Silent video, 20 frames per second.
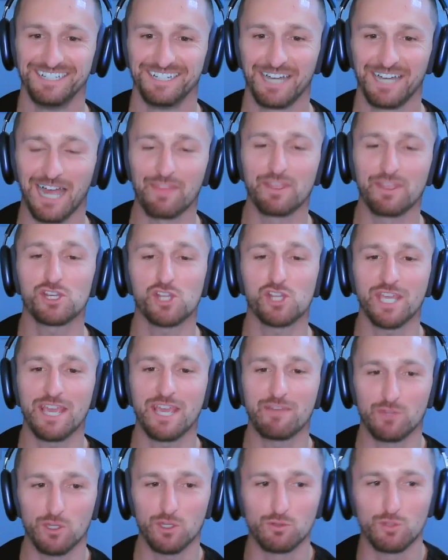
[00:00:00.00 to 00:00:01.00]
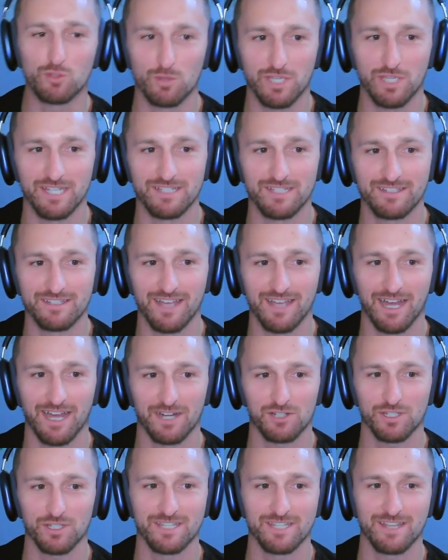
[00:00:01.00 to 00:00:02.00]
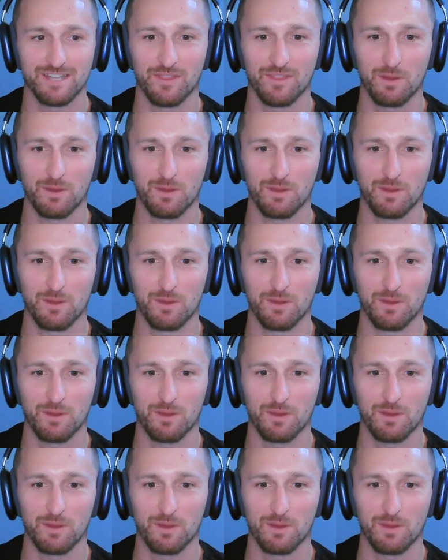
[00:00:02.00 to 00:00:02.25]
I think she gave you 2 kids, actually, is how that